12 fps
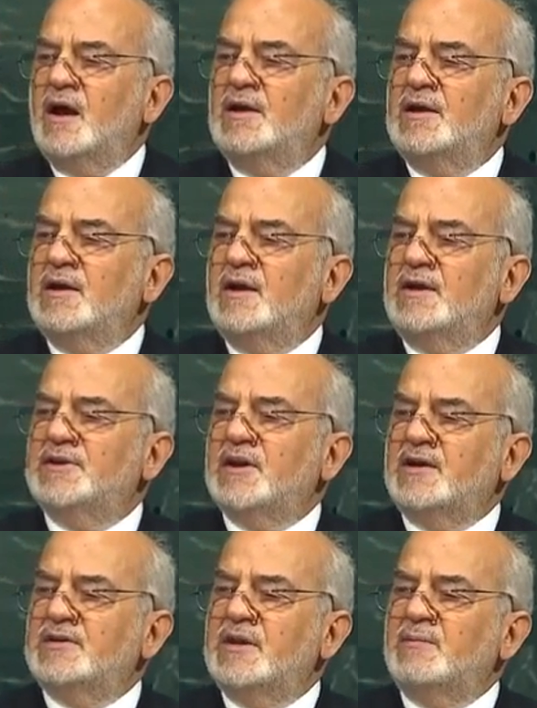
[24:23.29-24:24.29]
and the
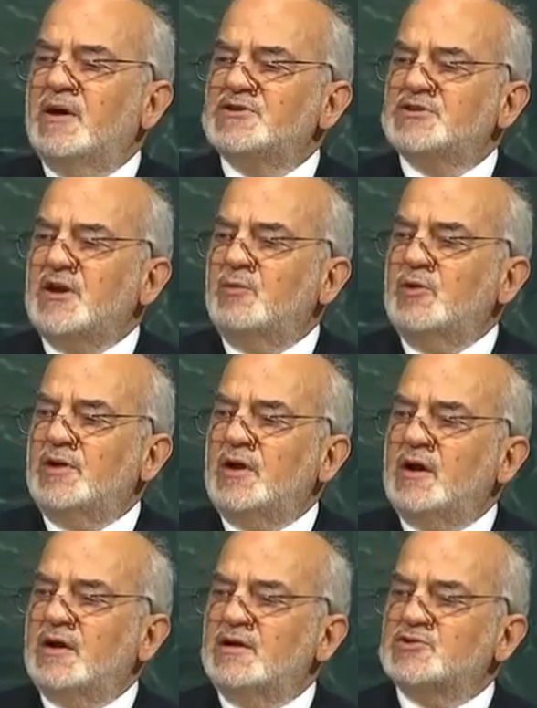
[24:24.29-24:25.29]
sacrifice of their very lives.